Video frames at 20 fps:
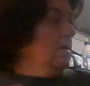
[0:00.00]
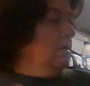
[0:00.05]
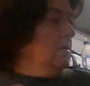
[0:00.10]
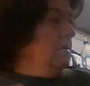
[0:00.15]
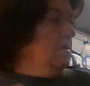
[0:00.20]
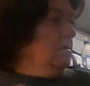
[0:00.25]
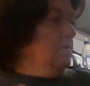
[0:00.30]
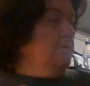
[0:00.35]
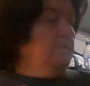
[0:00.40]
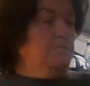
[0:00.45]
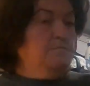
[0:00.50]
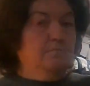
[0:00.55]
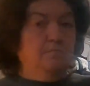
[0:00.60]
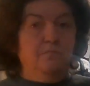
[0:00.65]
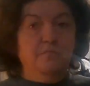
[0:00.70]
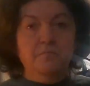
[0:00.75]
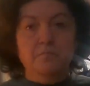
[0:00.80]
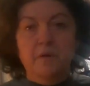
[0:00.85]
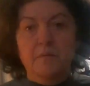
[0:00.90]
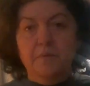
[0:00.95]
um,
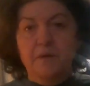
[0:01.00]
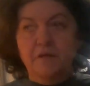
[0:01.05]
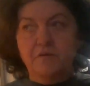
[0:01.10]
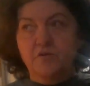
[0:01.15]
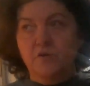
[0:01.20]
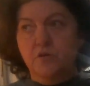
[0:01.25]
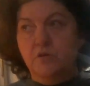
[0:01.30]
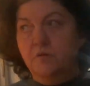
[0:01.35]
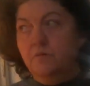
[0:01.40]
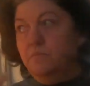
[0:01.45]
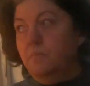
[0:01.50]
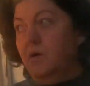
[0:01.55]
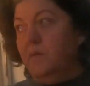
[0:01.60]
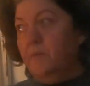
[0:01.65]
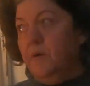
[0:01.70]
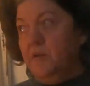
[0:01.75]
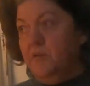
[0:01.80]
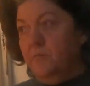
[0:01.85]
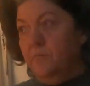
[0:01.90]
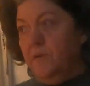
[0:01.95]
my bedroom
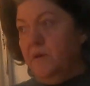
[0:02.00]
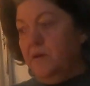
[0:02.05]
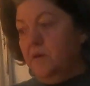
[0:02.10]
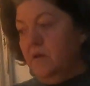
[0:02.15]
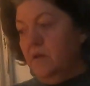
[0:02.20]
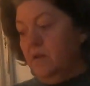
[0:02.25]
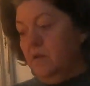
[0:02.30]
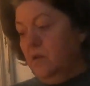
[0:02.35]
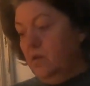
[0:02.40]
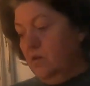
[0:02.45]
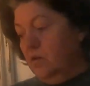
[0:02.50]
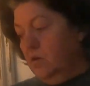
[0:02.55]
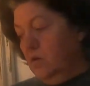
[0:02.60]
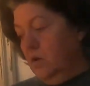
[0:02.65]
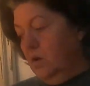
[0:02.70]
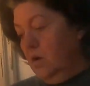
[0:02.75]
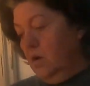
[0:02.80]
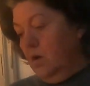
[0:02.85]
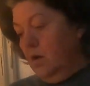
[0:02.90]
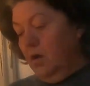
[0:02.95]
above the bed.
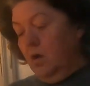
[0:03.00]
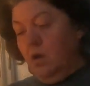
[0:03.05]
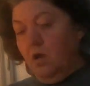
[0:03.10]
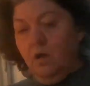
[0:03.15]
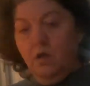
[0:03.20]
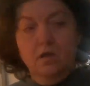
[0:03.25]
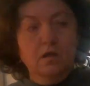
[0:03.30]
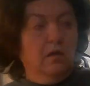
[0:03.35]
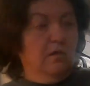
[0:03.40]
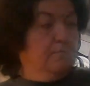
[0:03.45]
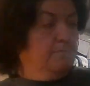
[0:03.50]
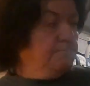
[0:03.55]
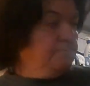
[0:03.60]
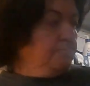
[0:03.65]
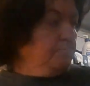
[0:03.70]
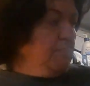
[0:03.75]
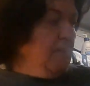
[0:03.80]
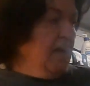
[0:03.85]
Um,